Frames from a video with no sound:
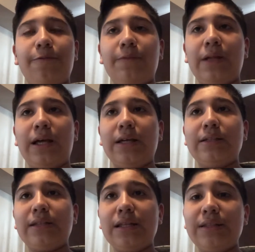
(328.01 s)
like,
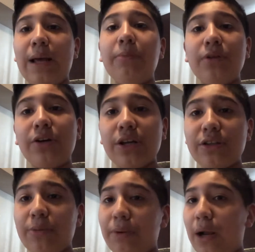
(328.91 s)
them learning
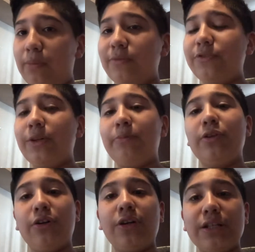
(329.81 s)
their problems,
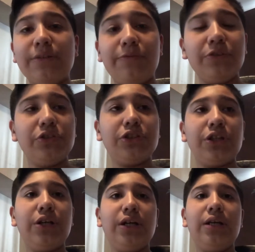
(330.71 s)
them learning the future,